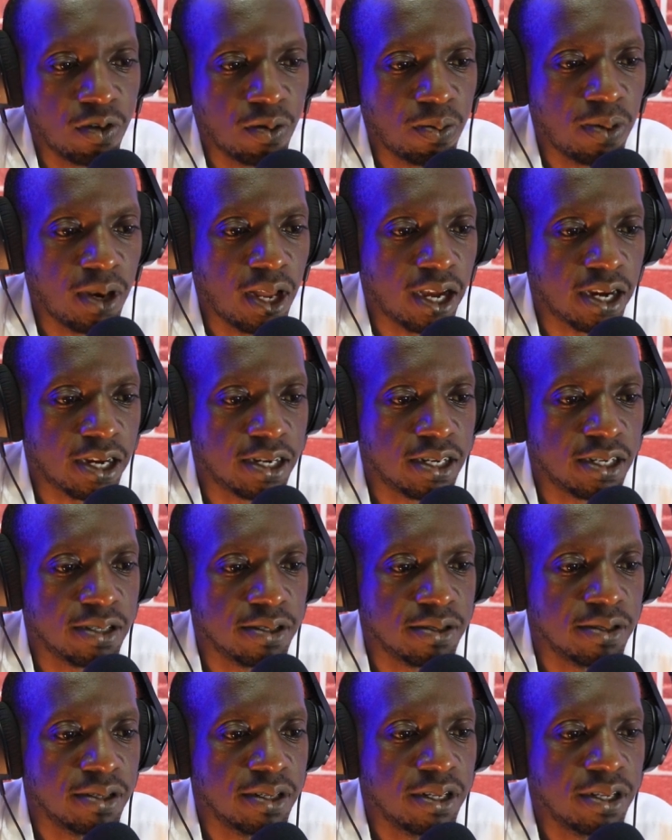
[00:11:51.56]
for black.
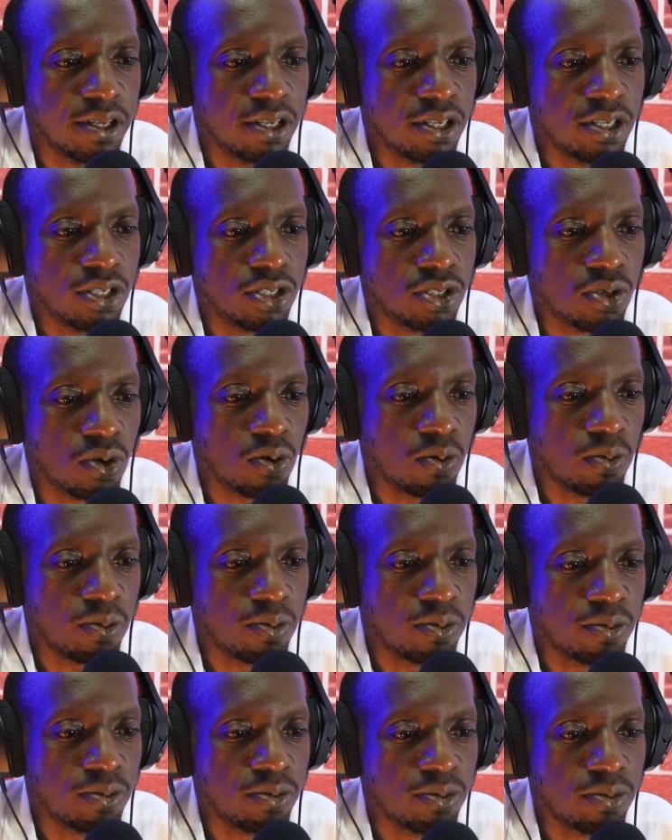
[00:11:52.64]
So
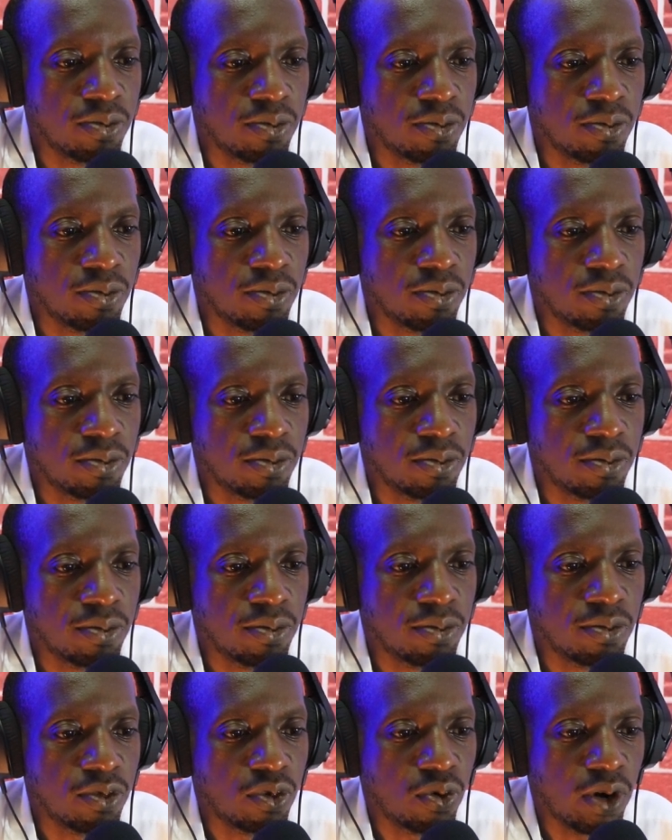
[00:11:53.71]

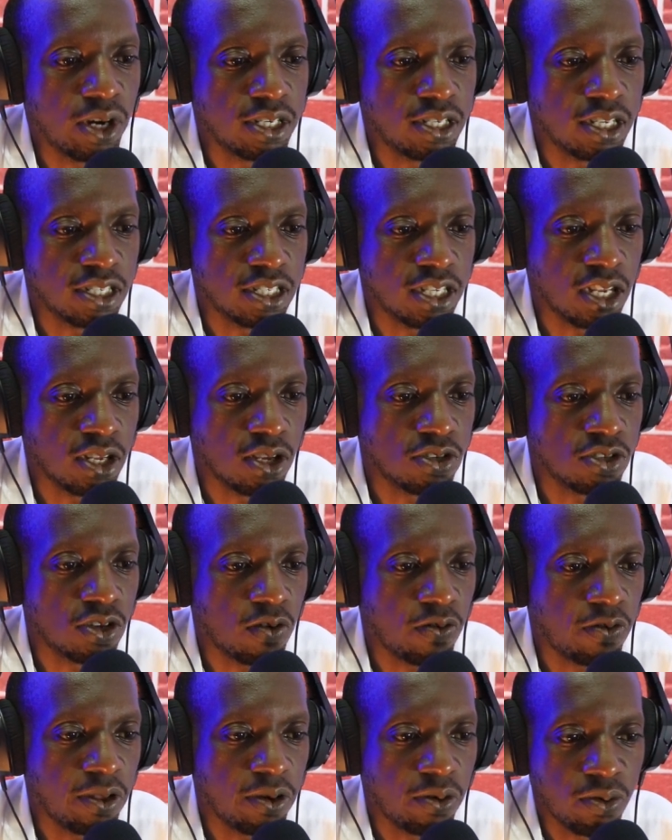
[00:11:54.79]
white exchanges
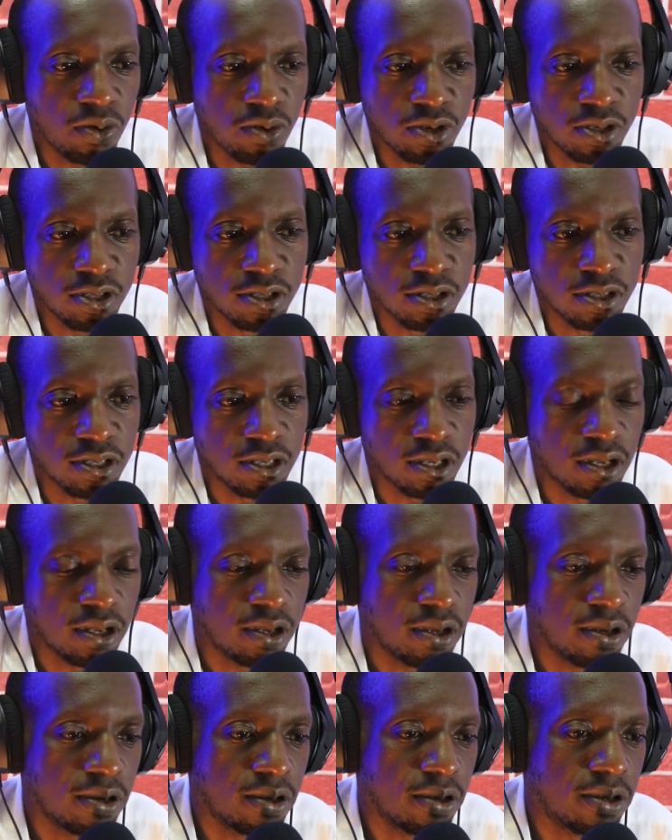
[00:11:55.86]
off the rooks
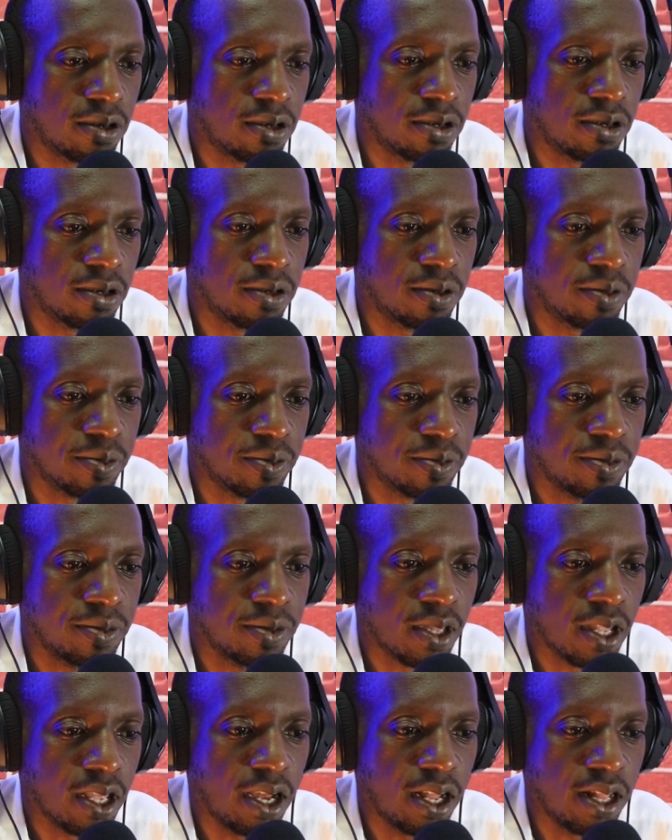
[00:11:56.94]
uh,
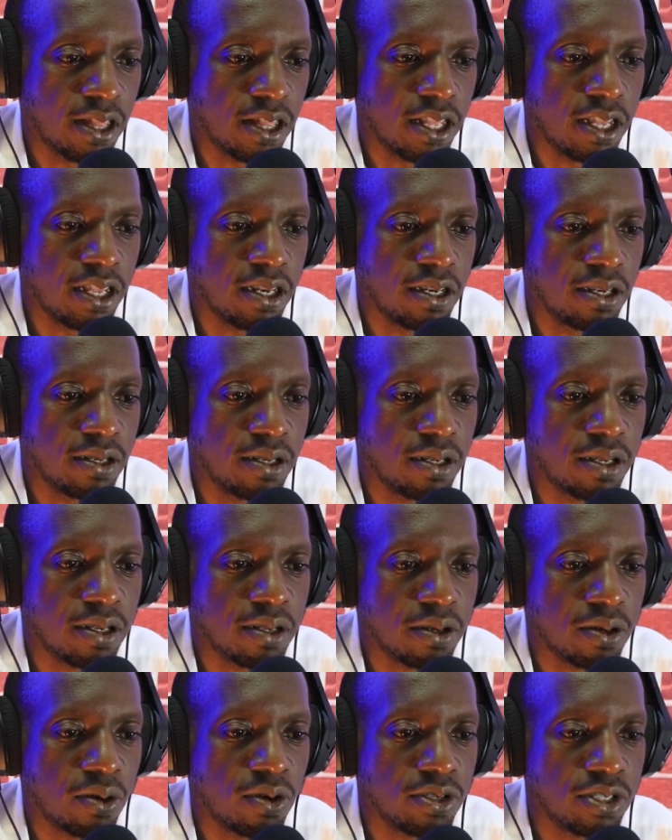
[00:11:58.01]
and then
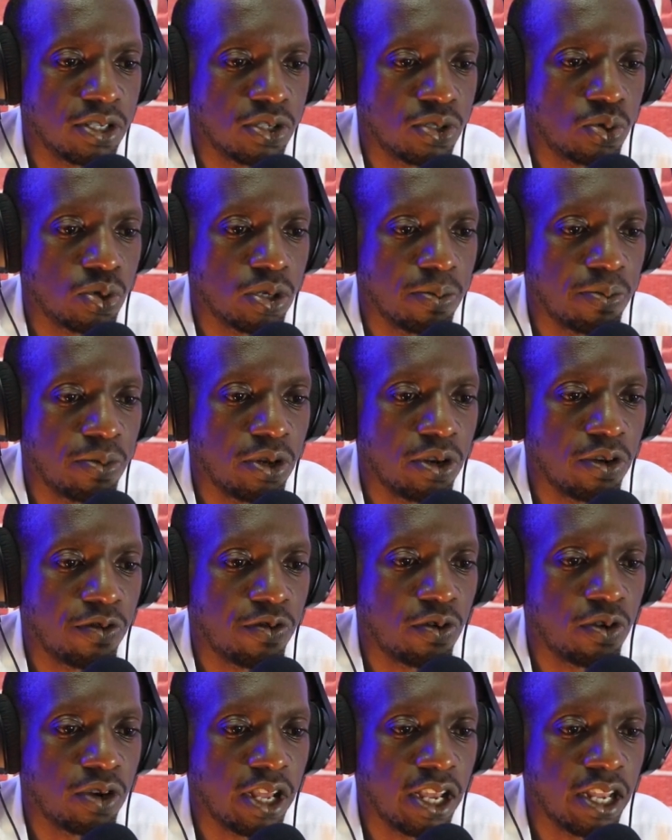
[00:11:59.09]
goes into a
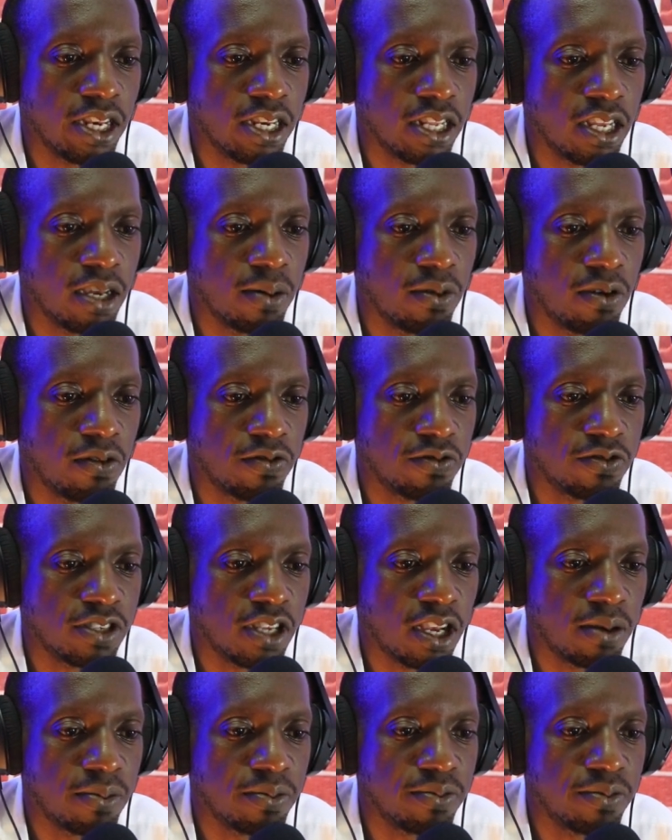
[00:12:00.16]
beautiful endgame of
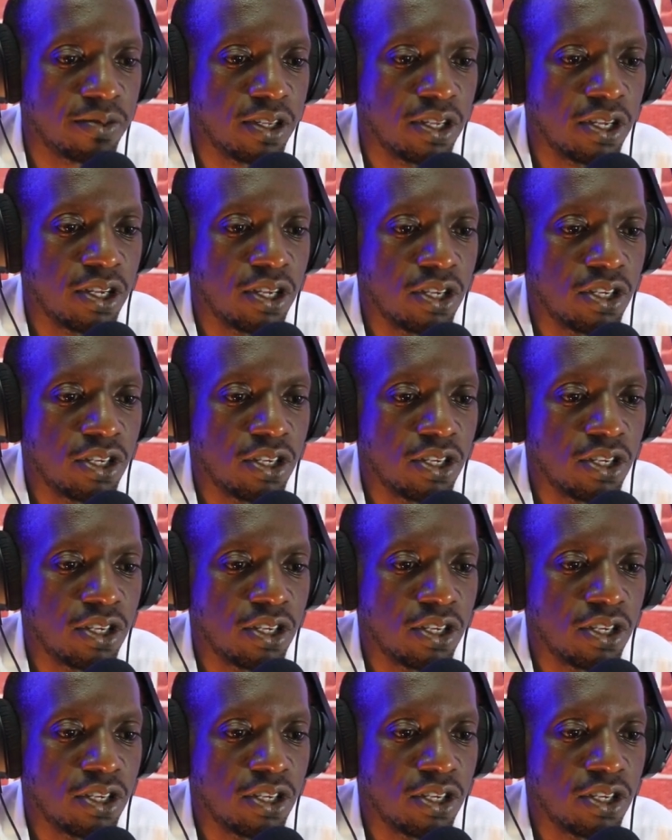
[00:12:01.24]
some